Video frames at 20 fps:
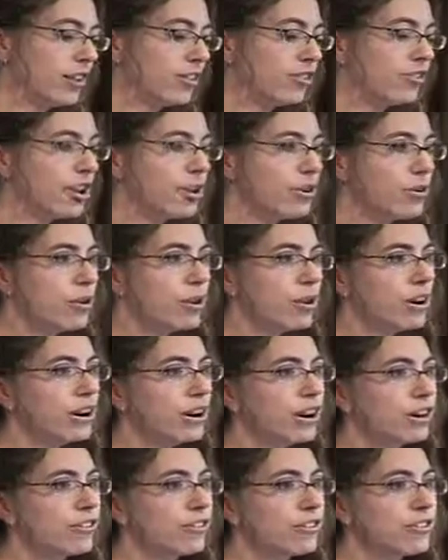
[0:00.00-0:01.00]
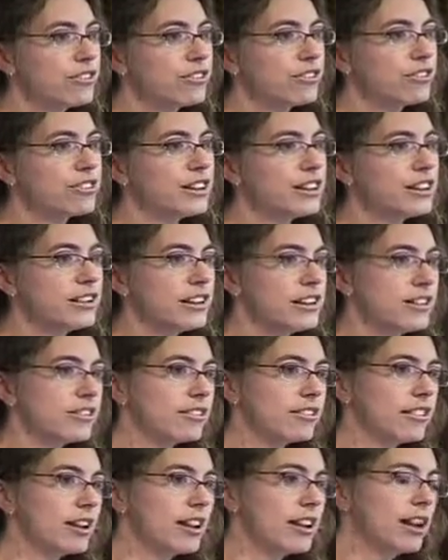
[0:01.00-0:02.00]
So across the
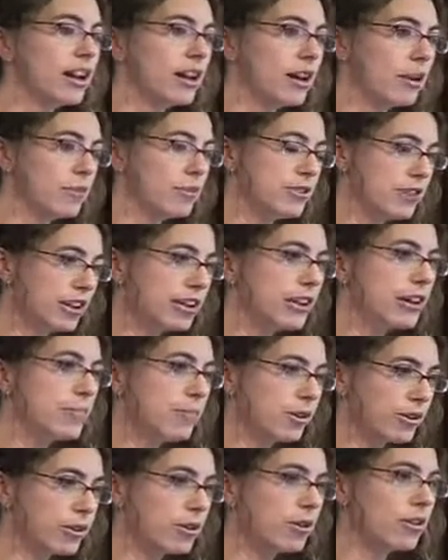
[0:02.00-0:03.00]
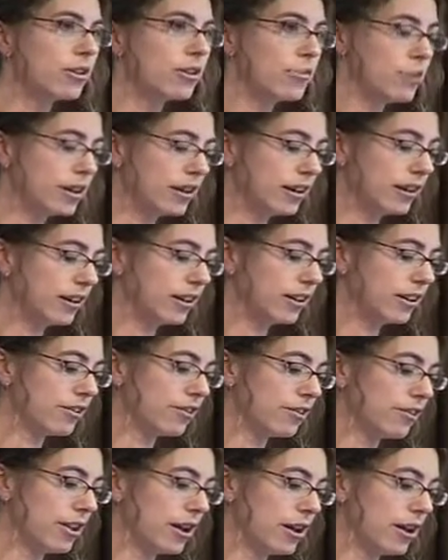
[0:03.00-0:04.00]
studies, particularly among the working
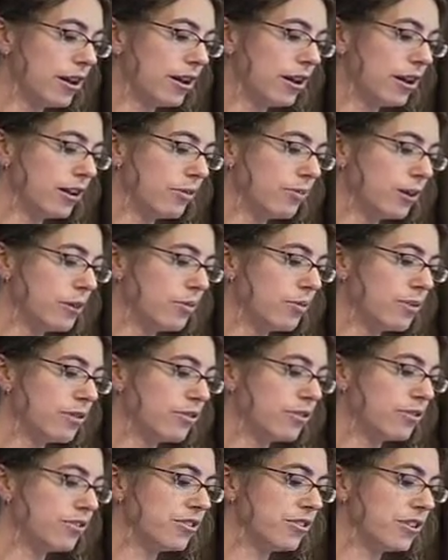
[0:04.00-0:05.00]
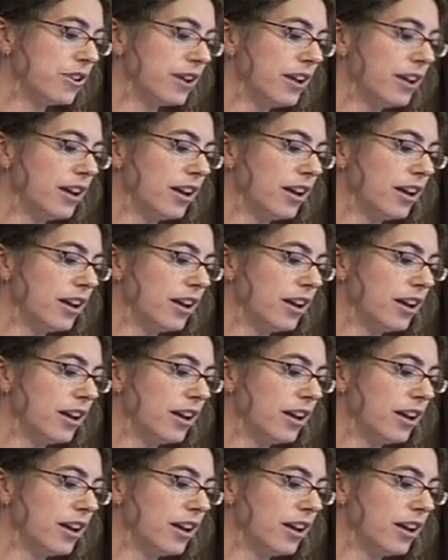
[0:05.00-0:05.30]
class young people we talked to,